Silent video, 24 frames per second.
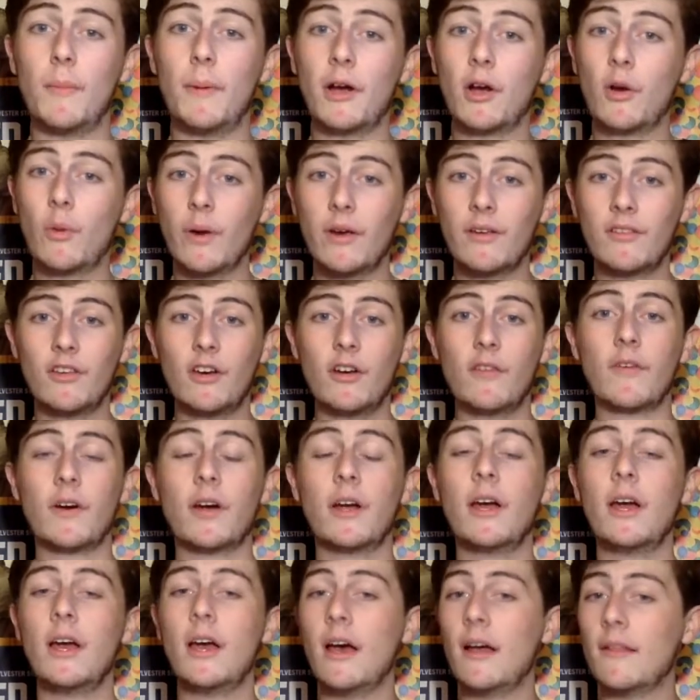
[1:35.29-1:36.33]
And Quicksilver,
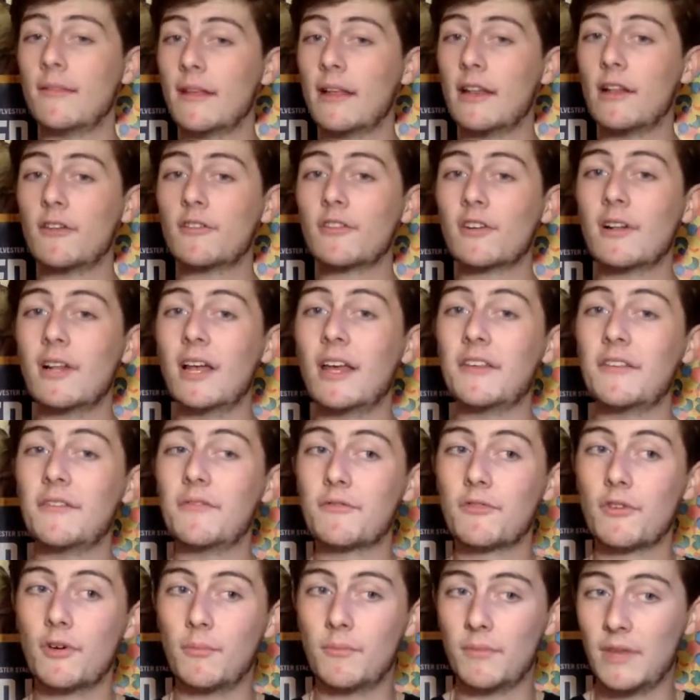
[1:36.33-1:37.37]
they learned their lesson
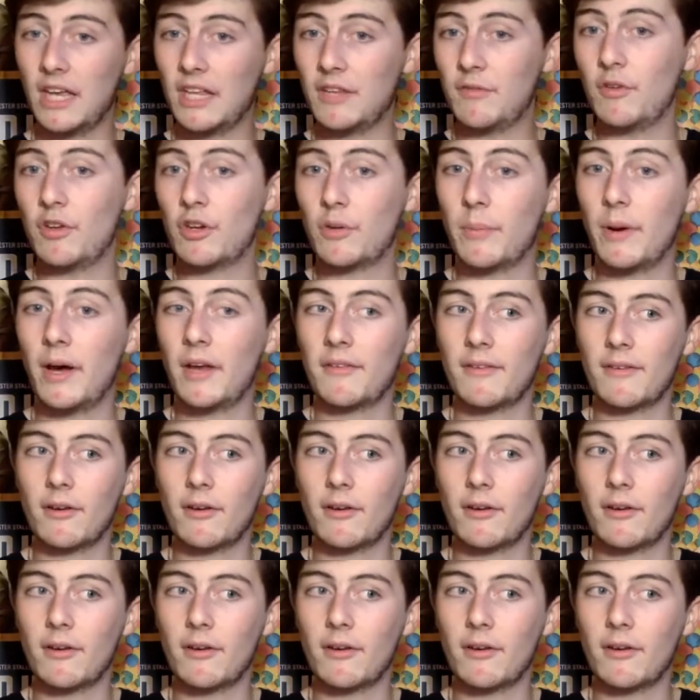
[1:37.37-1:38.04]
from Days of Future Past.